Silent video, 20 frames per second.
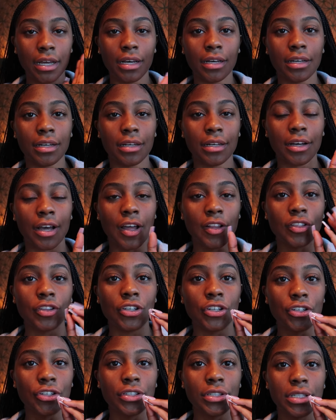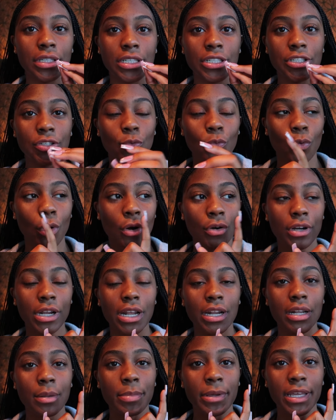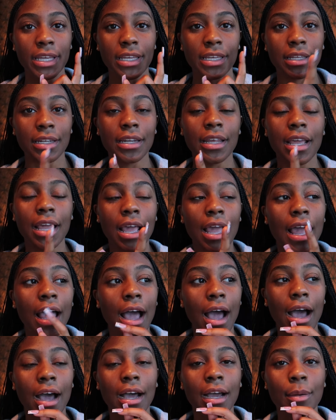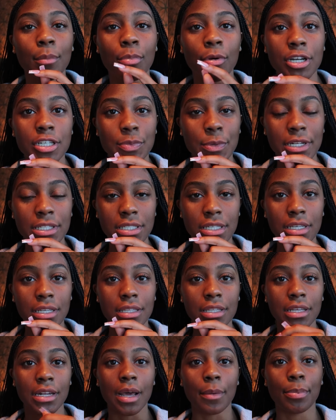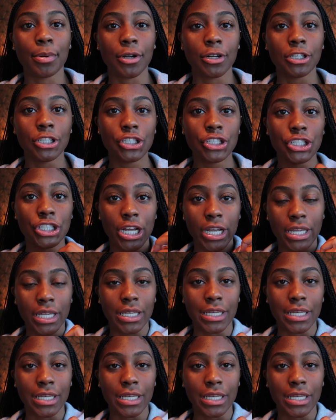I literally rolled out of the bed, I brushed my teeth, and I put on this jacket,